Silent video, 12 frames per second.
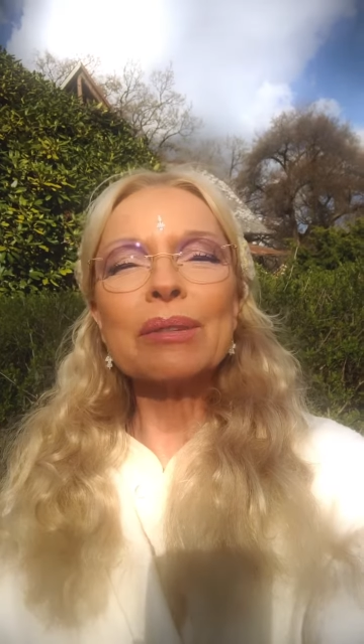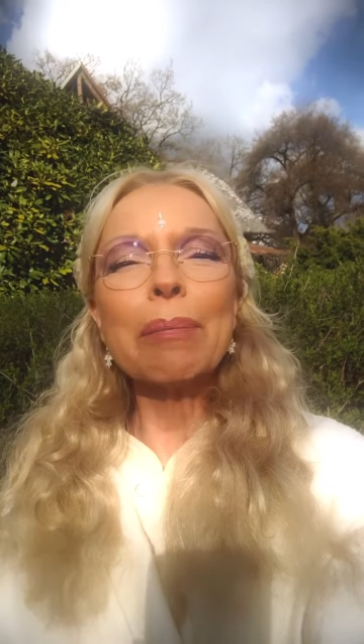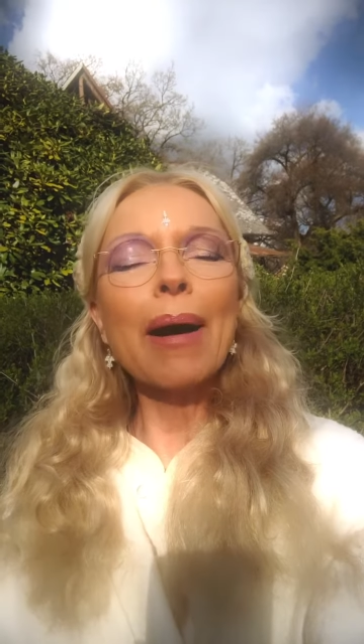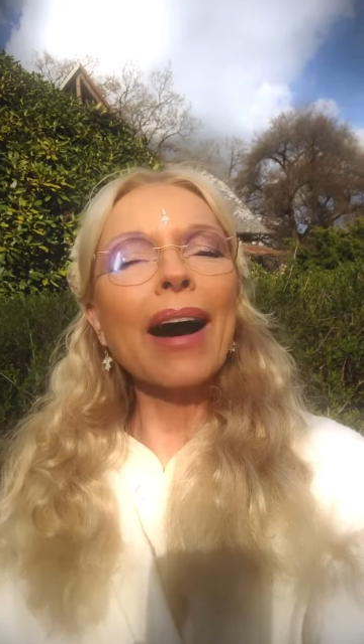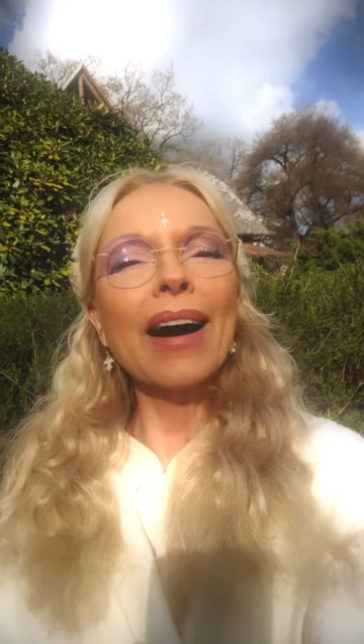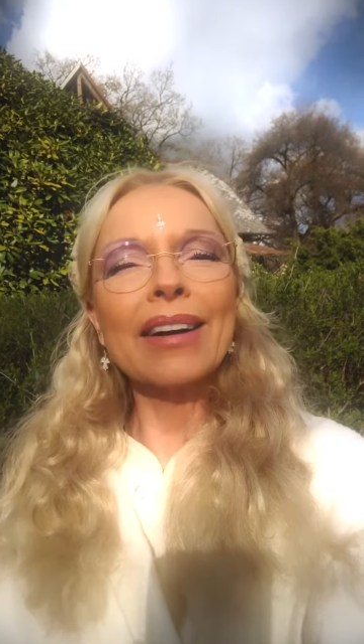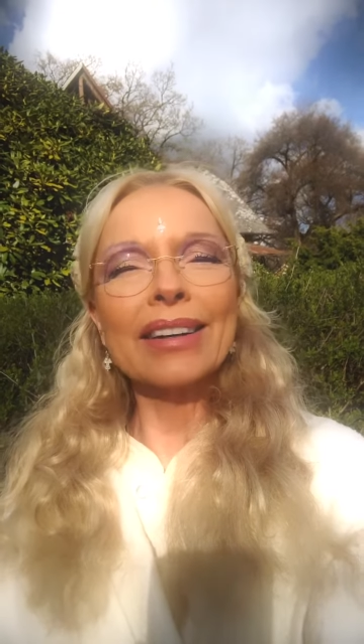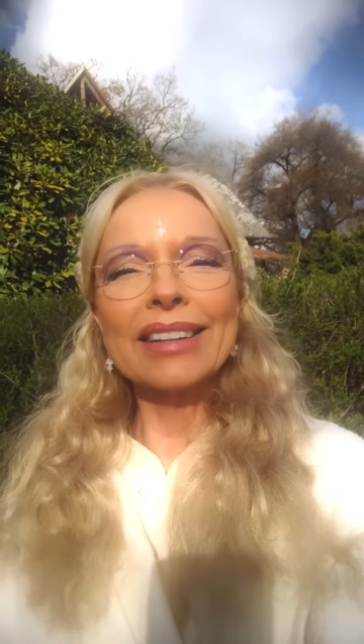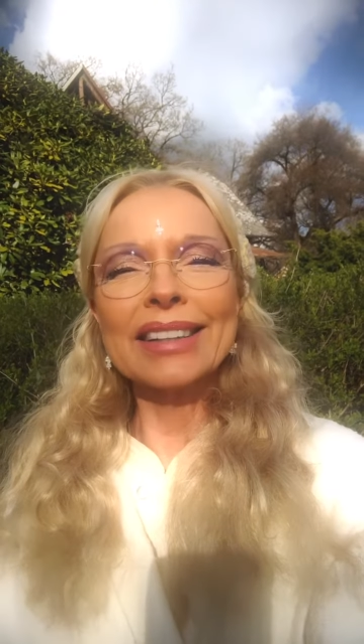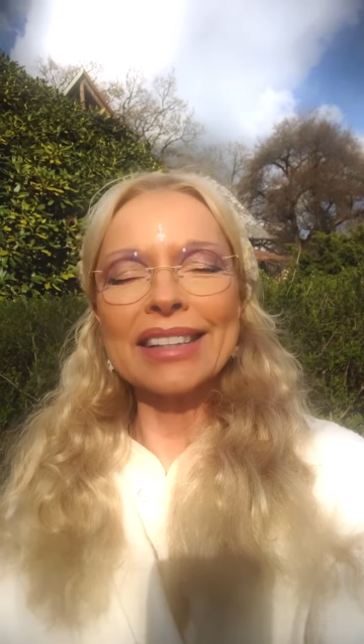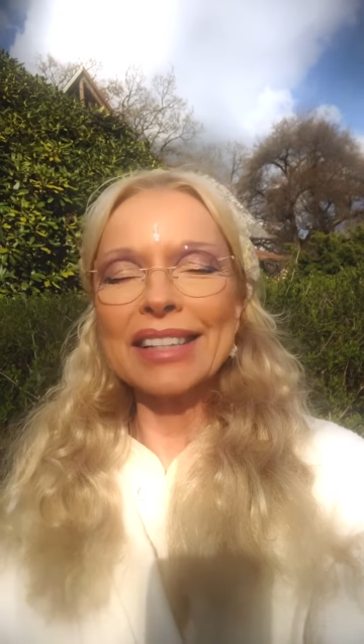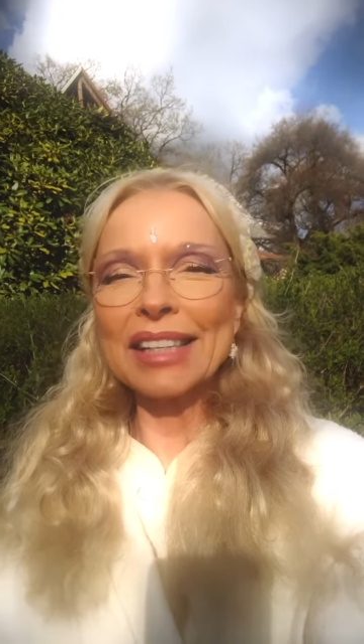Park
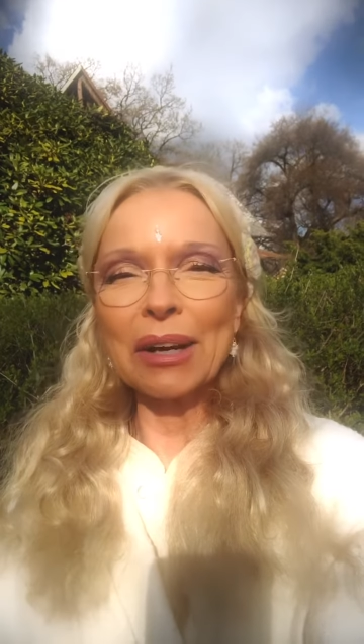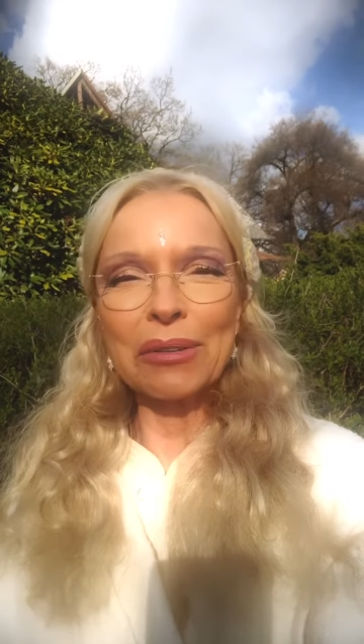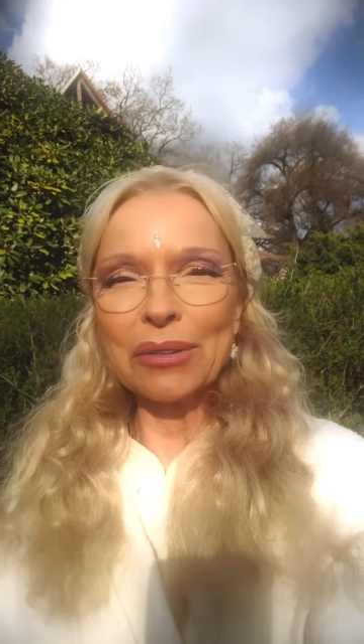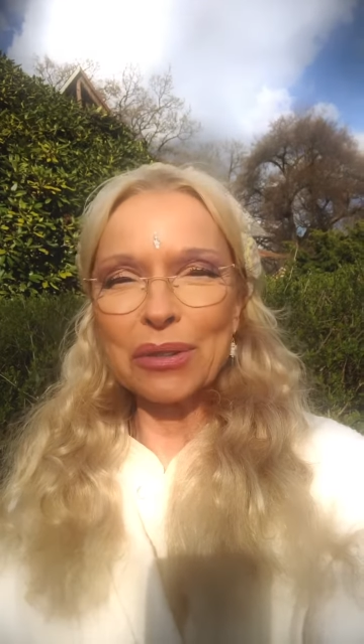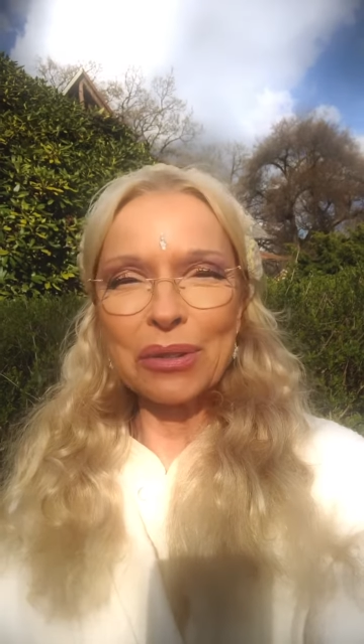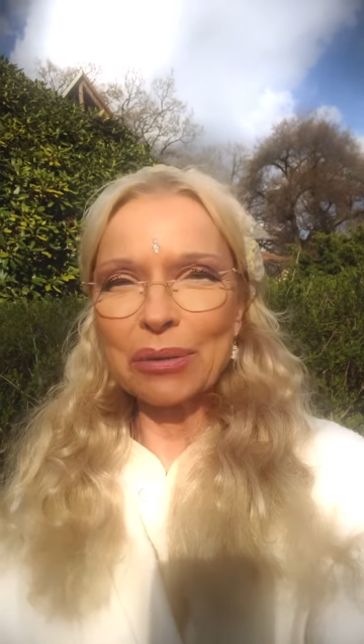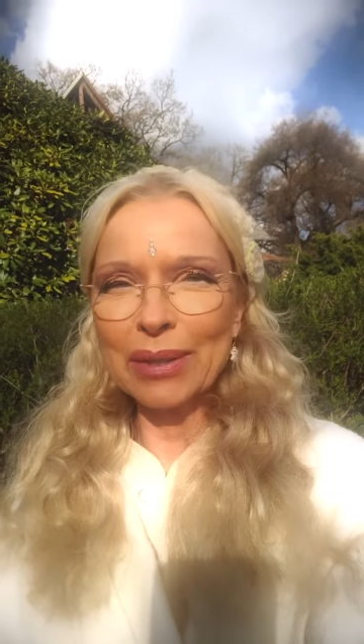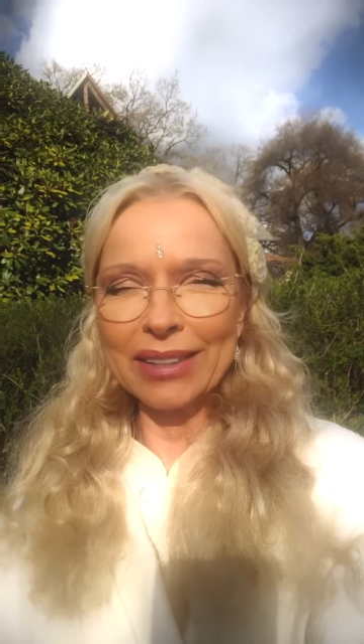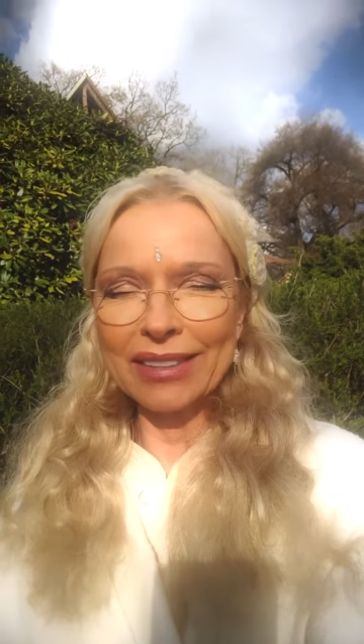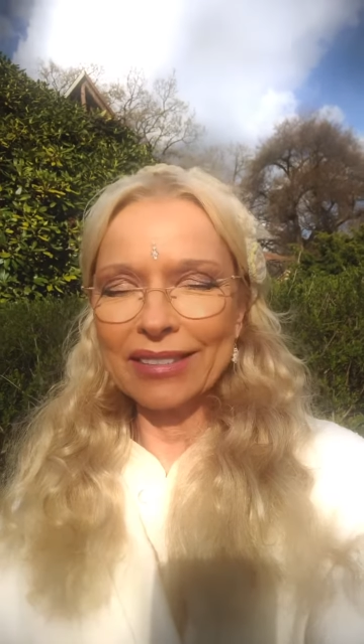in south of Sweden.